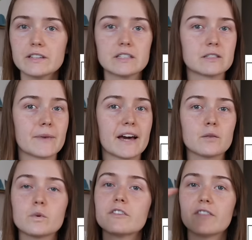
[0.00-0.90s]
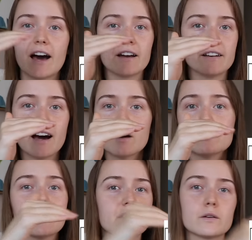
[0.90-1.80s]
the demand will flatten
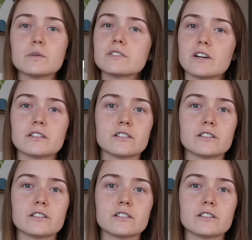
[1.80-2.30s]
out and then it will start to